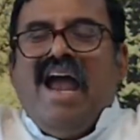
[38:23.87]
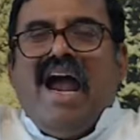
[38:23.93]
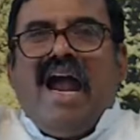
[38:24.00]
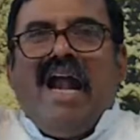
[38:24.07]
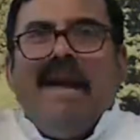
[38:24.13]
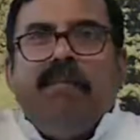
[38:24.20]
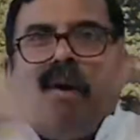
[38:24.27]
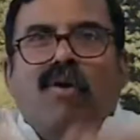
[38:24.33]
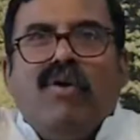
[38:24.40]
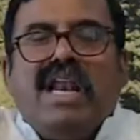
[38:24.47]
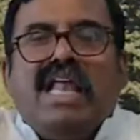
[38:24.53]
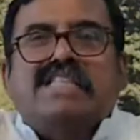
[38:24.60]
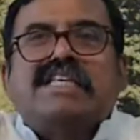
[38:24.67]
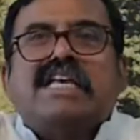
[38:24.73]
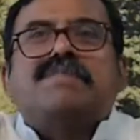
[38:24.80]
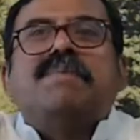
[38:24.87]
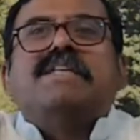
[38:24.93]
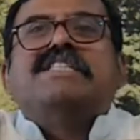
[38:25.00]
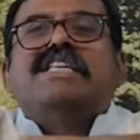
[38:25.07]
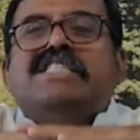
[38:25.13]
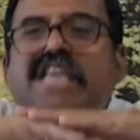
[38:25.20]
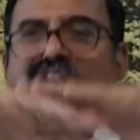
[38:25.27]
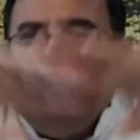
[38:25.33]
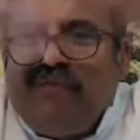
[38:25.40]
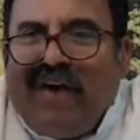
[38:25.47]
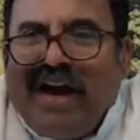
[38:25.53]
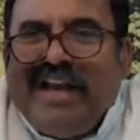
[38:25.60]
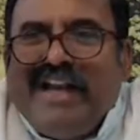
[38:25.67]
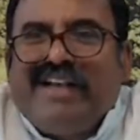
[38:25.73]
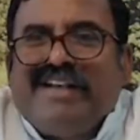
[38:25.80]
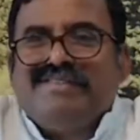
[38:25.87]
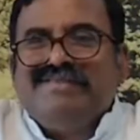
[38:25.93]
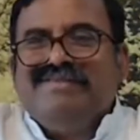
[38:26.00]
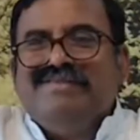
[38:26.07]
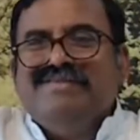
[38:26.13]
And boundaryless experience is infinite.